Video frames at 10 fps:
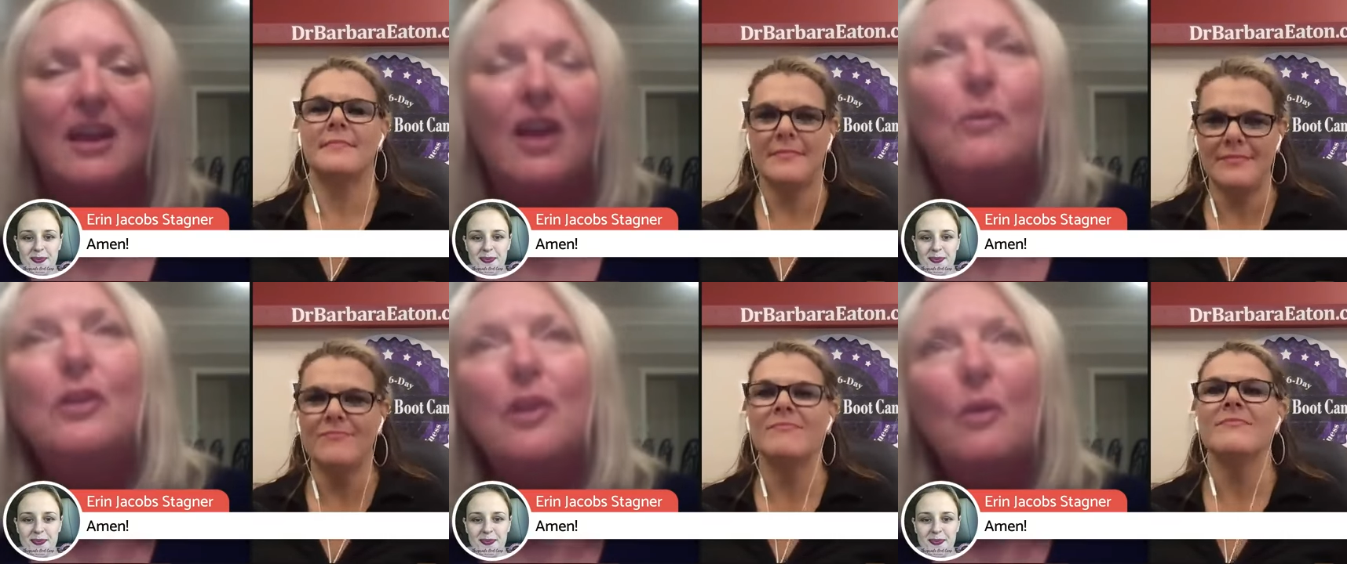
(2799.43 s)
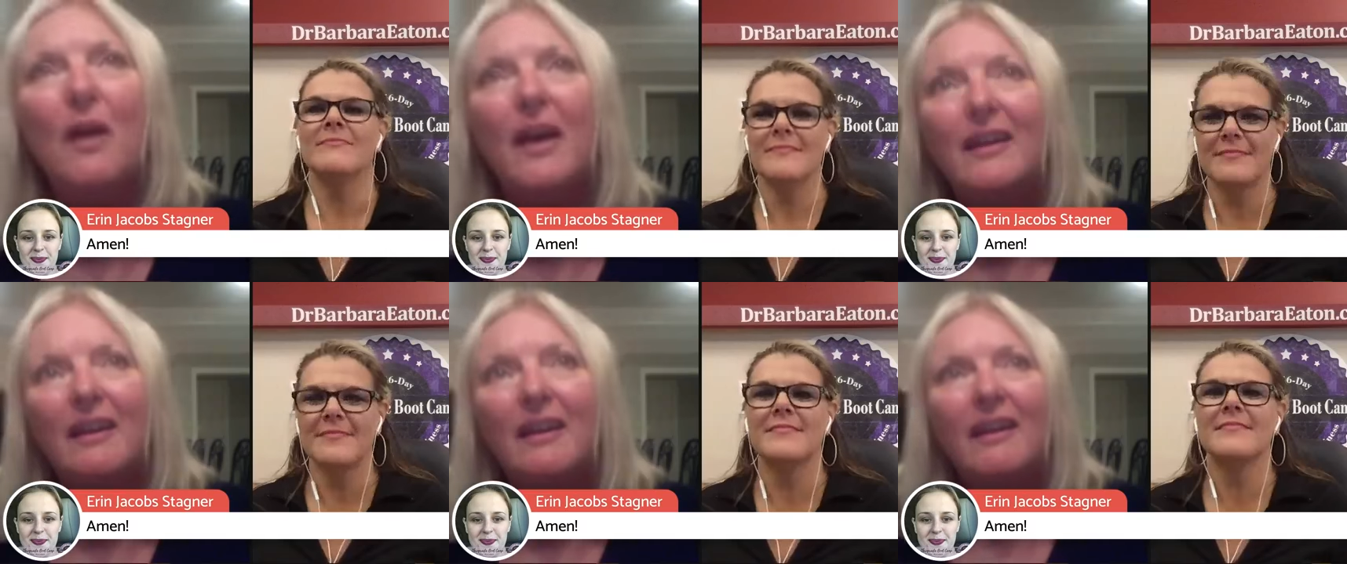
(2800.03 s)
Speaker 1: Well, you know what?
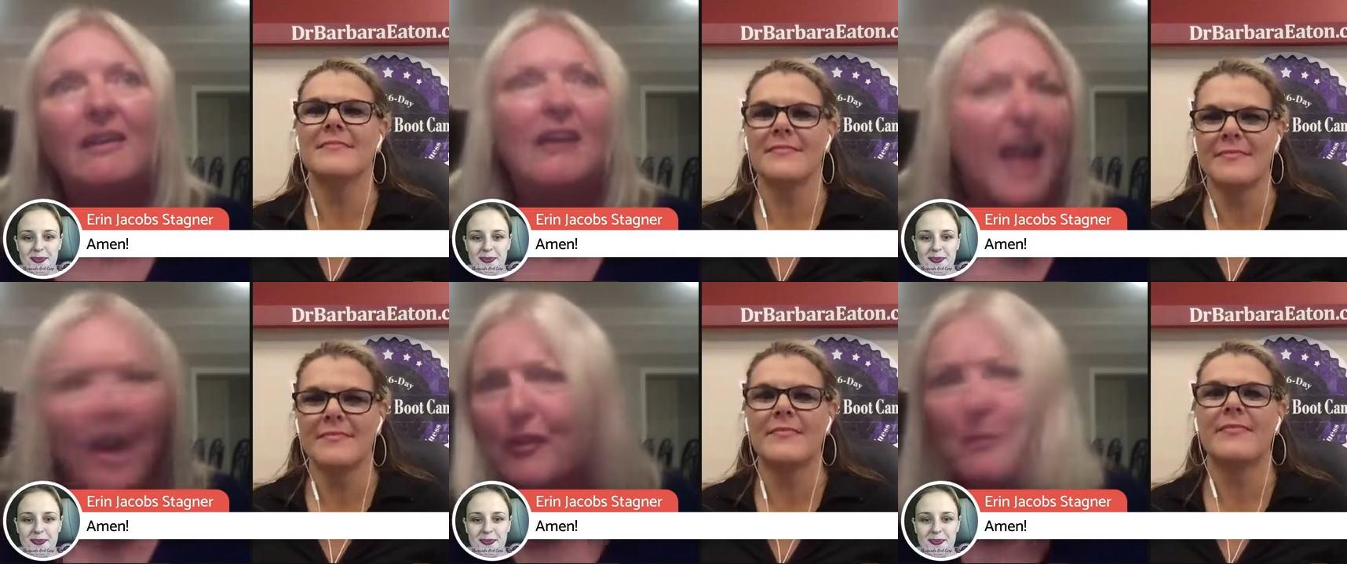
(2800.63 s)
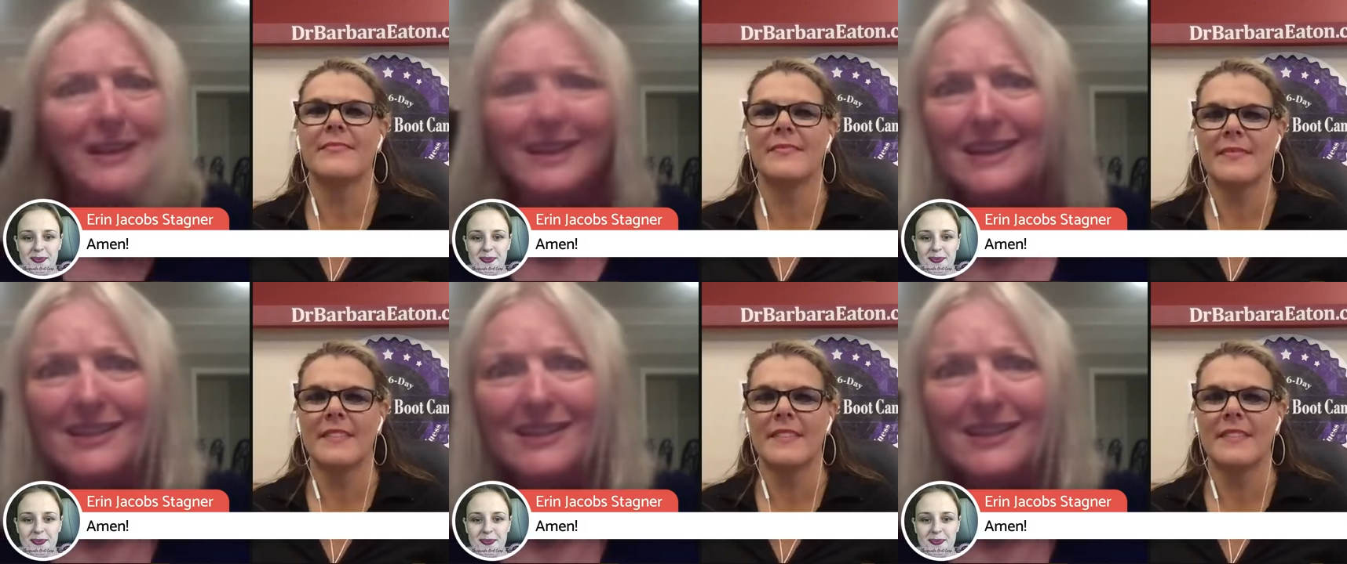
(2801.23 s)
Everybody needs